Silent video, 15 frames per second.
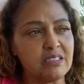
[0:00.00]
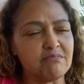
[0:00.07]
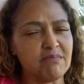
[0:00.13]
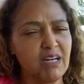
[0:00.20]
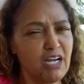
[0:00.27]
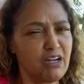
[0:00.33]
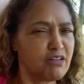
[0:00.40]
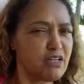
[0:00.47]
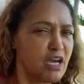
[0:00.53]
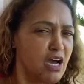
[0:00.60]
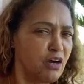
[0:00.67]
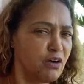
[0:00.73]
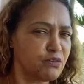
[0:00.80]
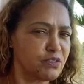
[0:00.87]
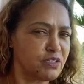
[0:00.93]
don't
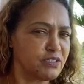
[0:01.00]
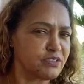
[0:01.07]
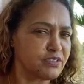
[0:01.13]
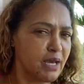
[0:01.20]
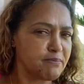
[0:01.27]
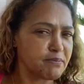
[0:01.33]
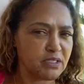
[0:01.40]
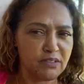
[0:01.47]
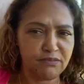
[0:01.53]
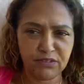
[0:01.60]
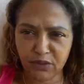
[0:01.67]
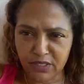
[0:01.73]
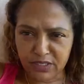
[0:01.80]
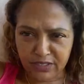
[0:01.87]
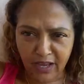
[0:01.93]
know, skeptical of the
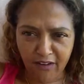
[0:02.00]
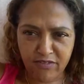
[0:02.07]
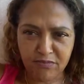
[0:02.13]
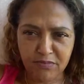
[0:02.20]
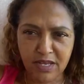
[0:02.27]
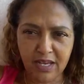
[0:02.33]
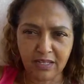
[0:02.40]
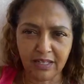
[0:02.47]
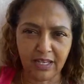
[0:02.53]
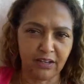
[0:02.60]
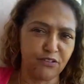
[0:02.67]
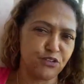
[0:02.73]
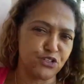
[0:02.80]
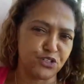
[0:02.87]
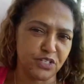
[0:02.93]
US government, like,
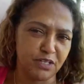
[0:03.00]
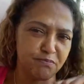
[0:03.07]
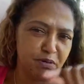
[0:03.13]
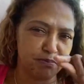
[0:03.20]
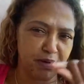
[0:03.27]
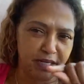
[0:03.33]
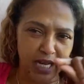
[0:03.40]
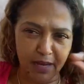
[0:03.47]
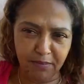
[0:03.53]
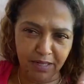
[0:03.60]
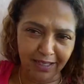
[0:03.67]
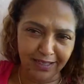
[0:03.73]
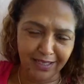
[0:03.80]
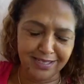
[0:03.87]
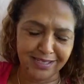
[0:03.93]
oh, they're just going to put my name on
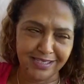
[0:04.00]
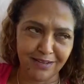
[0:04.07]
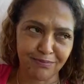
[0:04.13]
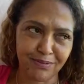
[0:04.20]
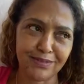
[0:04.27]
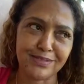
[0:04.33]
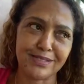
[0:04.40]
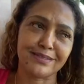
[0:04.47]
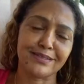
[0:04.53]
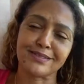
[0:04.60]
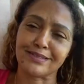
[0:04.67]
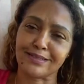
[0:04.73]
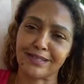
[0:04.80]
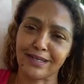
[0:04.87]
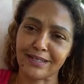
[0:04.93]
a list and stuff. But I was like,
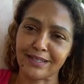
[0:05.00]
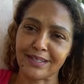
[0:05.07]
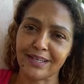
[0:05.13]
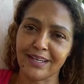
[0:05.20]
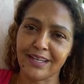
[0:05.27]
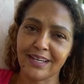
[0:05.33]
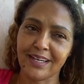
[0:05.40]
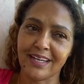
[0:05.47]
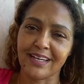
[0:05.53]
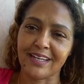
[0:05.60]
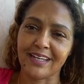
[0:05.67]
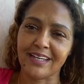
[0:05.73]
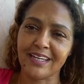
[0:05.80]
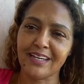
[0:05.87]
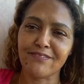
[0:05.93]
listen, Kelly,
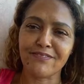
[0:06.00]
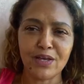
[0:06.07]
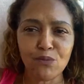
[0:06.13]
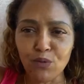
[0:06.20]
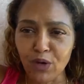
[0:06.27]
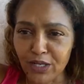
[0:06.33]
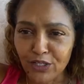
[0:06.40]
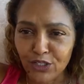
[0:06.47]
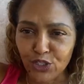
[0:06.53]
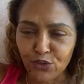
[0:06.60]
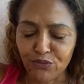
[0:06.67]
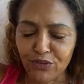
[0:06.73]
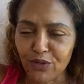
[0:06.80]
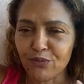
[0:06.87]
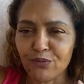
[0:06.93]
if they want you,
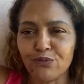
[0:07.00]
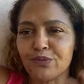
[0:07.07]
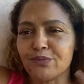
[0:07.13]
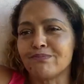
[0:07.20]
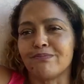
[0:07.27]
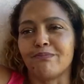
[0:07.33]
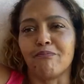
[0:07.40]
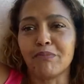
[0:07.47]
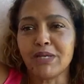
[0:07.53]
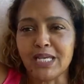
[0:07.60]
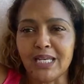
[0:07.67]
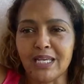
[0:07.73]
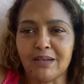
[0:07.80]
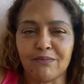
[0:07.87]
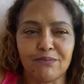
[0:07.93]
if they,
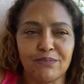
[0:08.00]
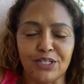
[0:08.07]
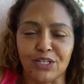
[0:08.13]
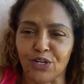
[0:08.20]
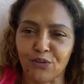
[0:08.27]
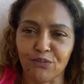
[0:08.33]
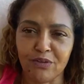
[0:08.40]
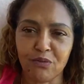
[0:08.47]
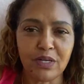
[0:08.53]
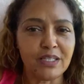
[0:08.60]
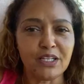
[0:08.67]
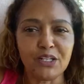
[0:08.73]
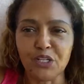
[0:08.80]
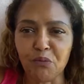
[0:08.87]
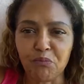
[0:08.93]
me, if they want
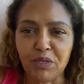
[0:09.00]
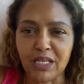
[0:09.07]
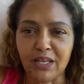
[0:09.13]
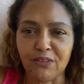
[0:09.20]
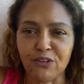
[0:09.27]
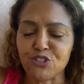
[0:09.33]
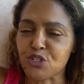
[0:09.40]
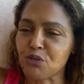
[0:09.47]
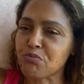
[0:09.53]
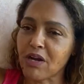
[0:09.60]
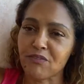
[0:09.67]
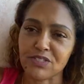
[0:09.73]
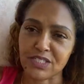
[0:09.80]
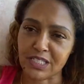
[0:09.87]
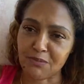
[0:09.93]
little old me, there's no
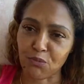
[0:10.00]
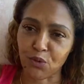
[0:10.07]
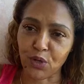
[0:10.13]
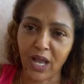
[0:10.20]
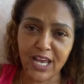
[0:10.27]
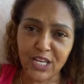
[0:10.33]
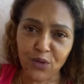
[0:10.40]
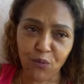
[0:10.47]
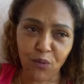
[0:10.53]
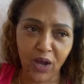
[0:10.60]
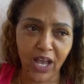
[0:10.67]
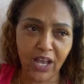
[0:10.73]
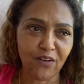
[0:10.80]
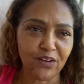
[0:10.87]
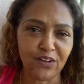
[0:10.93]
privacy anymore
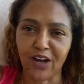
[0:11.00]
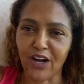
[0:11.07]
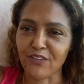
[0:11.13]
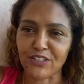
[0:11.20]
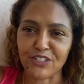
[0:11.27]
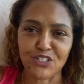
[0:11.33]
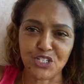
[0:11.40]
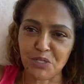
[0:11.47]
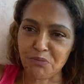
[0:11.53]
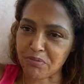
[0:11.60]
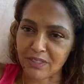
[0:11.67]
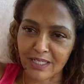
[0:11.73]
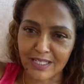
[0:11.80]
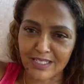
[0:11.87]
anyway. Right? All this GPS